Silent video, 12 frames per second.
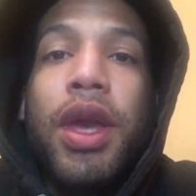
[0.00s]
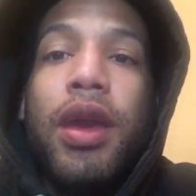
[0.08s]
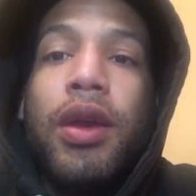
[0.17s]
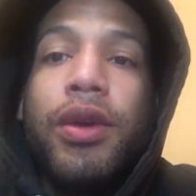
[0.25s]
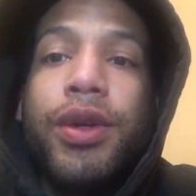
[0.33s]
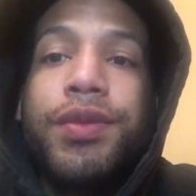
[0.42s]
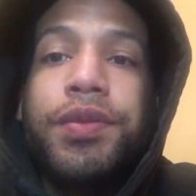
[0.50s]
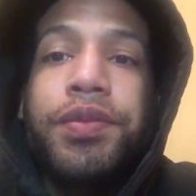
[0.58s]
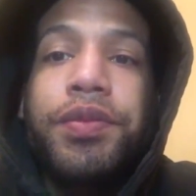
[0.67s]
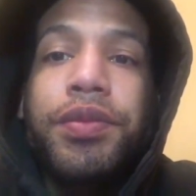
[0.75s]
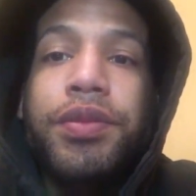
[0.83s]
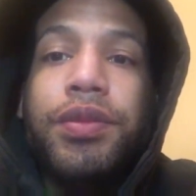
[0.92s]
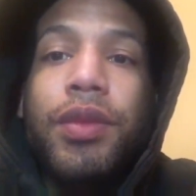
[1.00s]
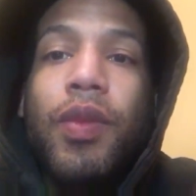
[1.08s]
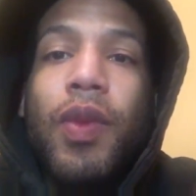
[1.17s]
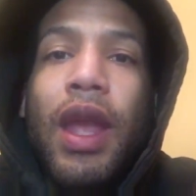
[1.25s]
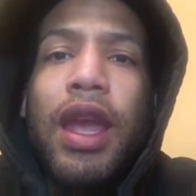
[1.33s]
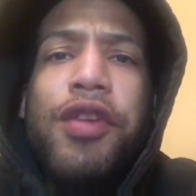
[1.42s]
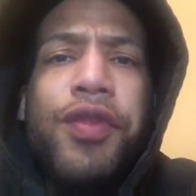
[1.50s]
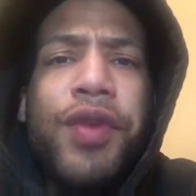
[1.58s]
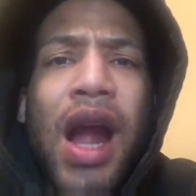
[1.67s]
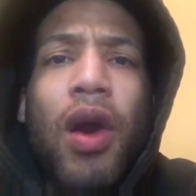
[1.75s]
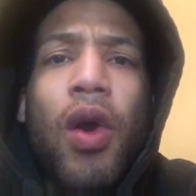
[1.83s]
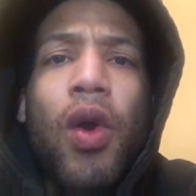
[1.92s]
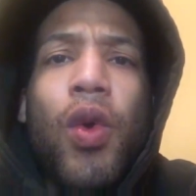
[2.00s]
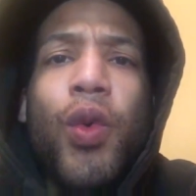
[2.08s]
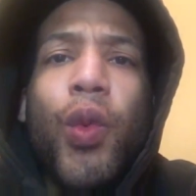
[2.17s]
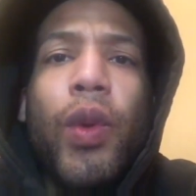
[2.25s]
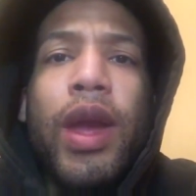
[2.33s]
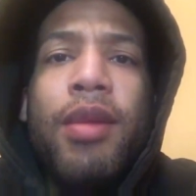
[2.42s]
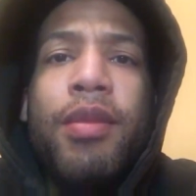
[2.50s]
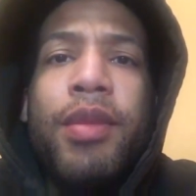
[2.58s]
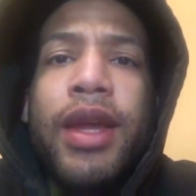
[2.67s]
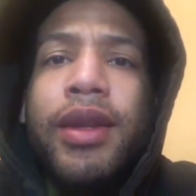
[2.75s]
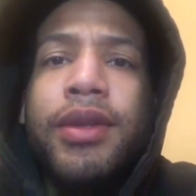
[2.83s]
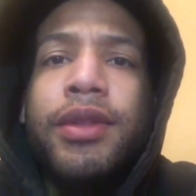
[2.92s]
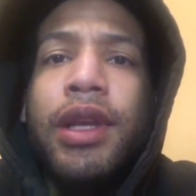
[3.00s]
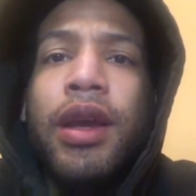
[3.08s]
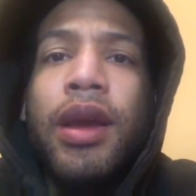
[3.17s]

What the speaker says: killed. Even our own women,